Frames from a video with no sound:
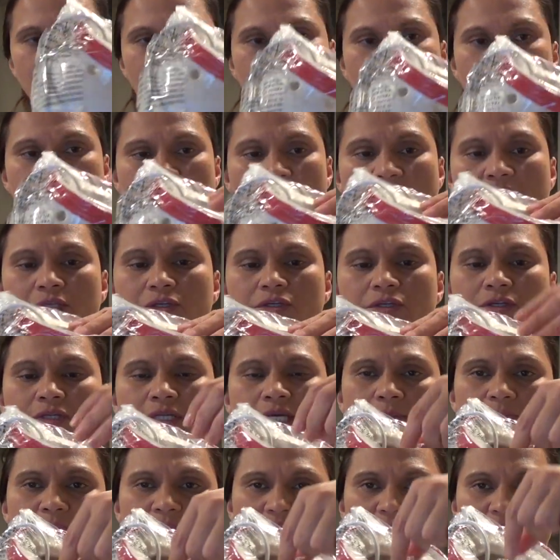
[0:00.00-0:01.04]
main
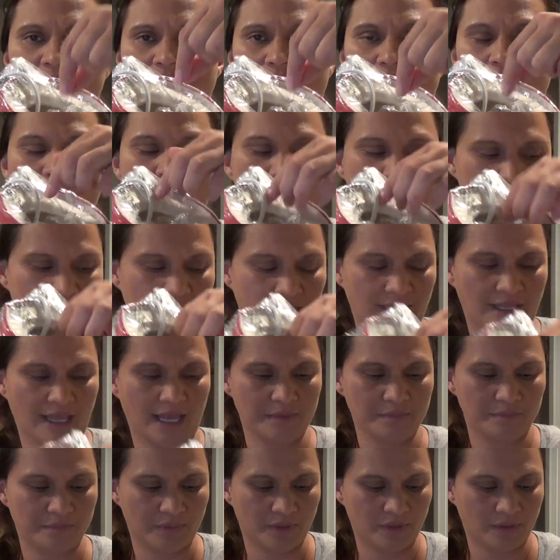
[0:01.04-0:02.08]
unit, because that's where the
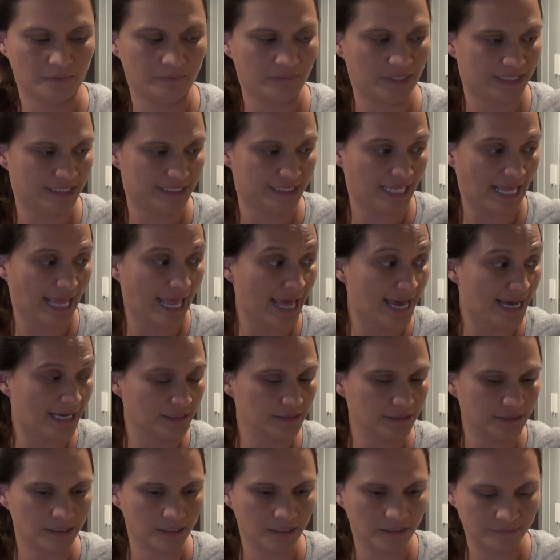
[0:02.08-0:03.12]
light bulb is
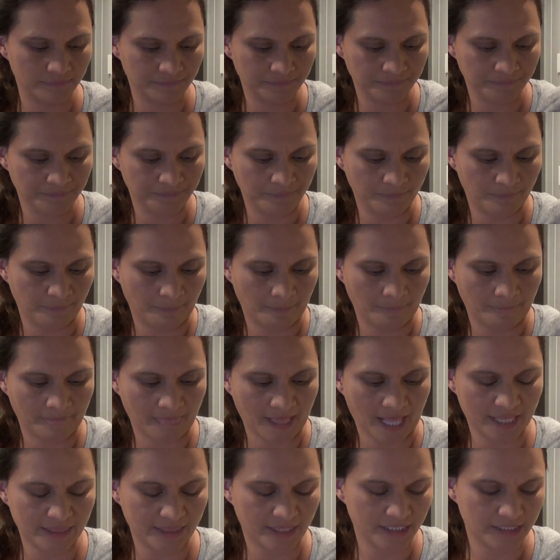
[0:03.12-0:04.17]
at.
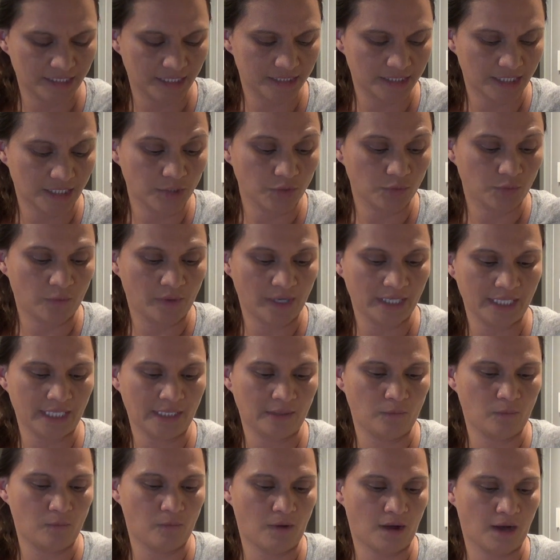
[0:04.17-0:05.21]
And this is a
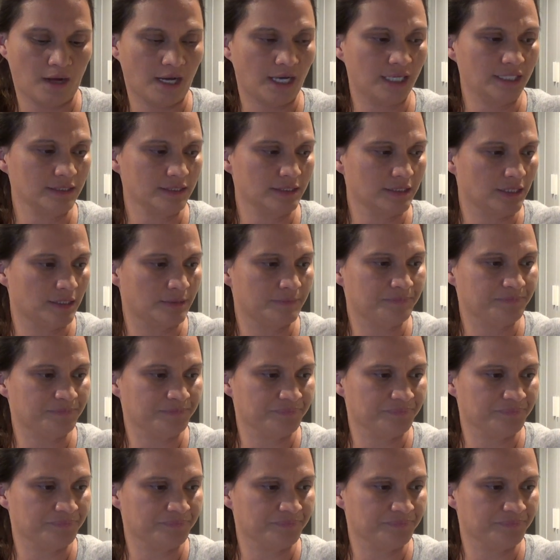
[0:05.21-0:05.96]
20-watt.